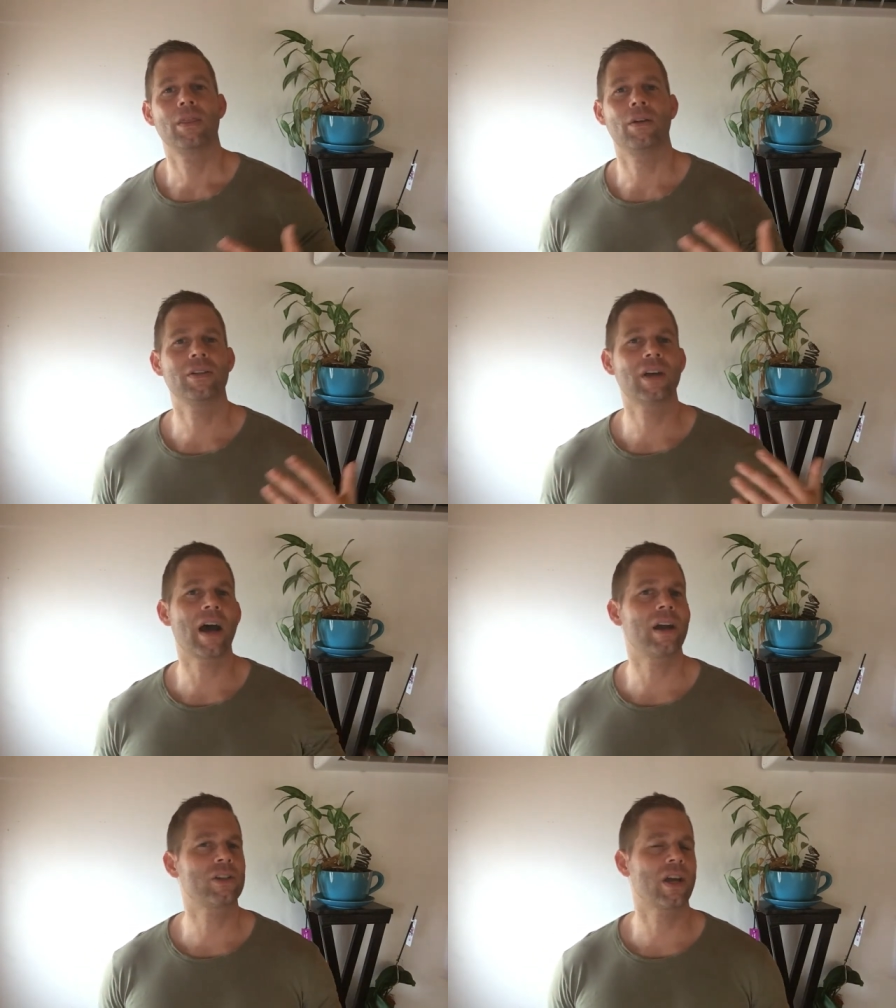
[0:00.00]
There is a
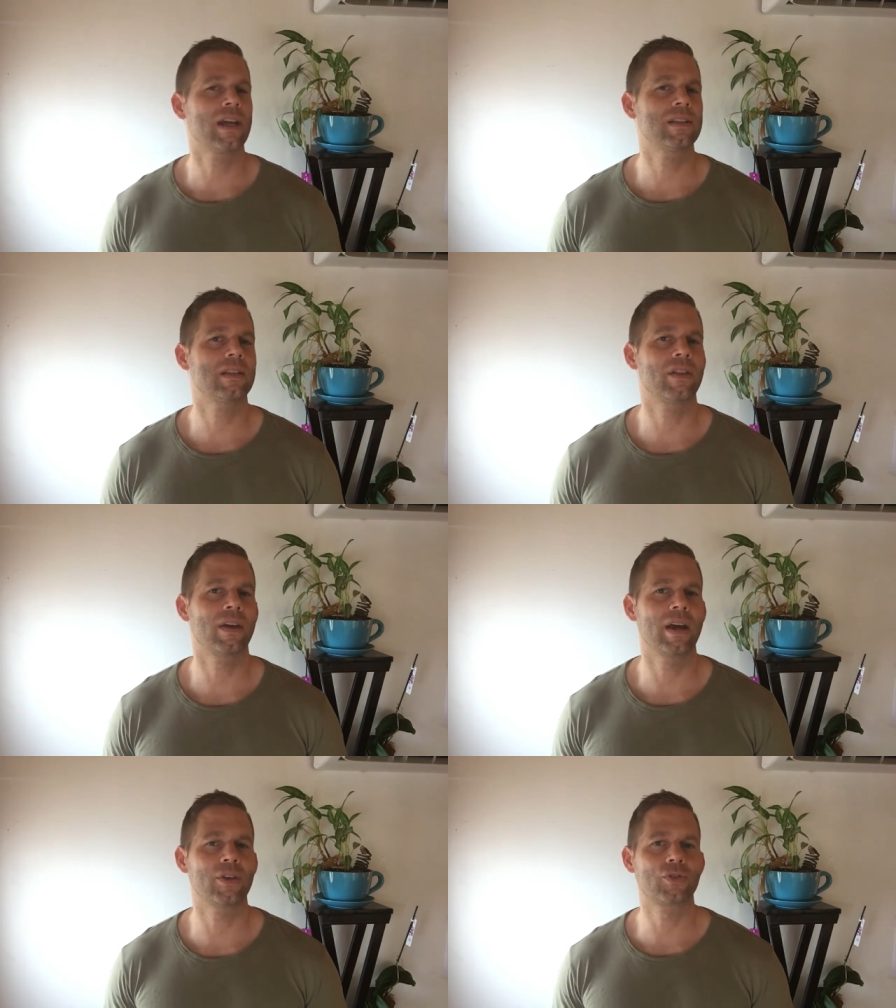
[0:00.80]
higher chance
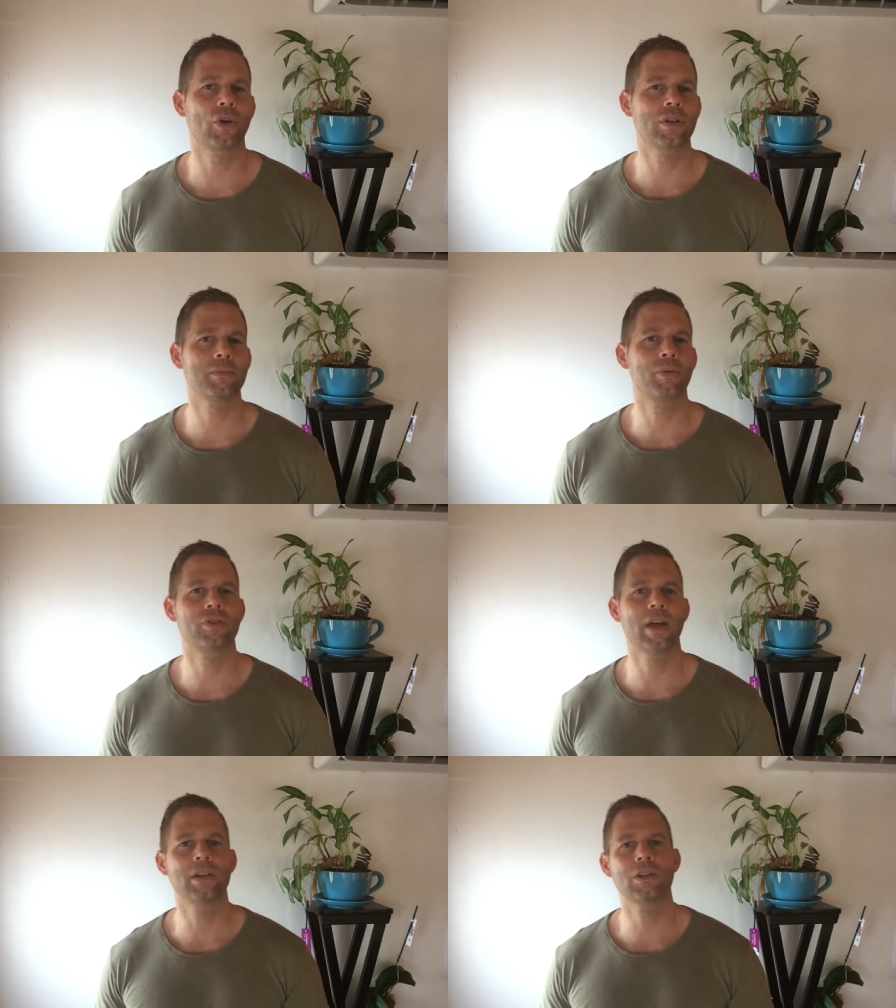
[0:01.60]
that a certain
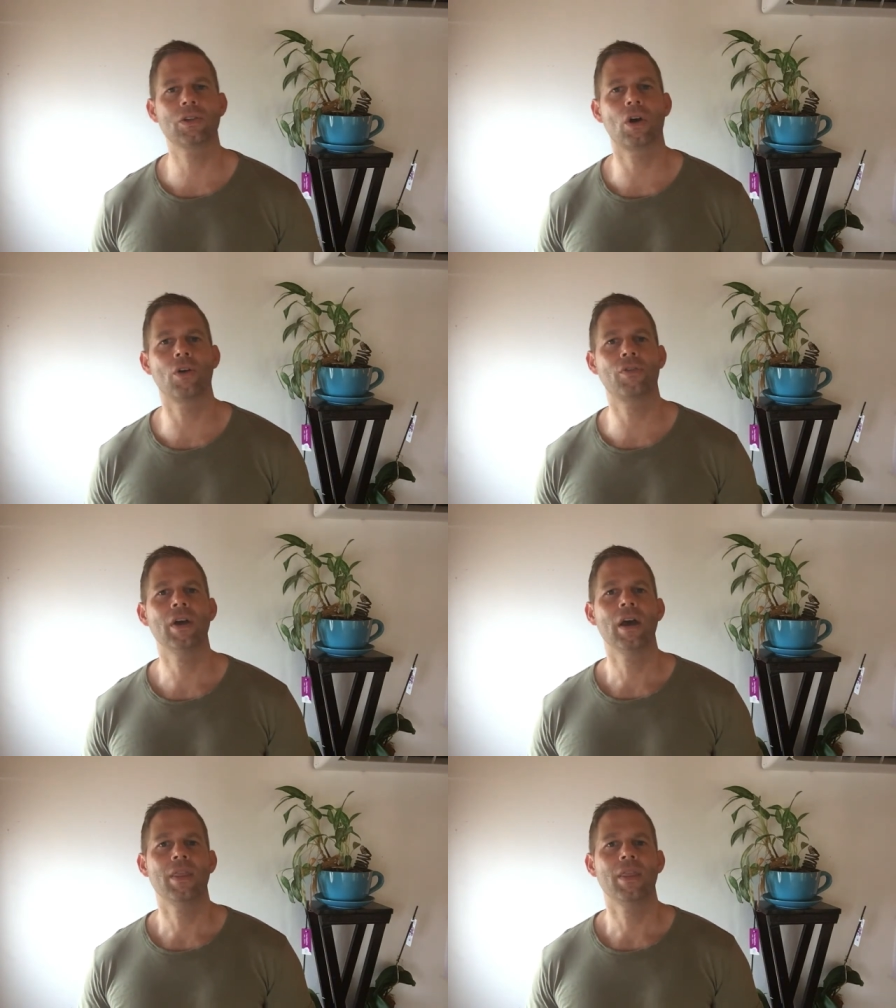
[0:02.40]
percentage of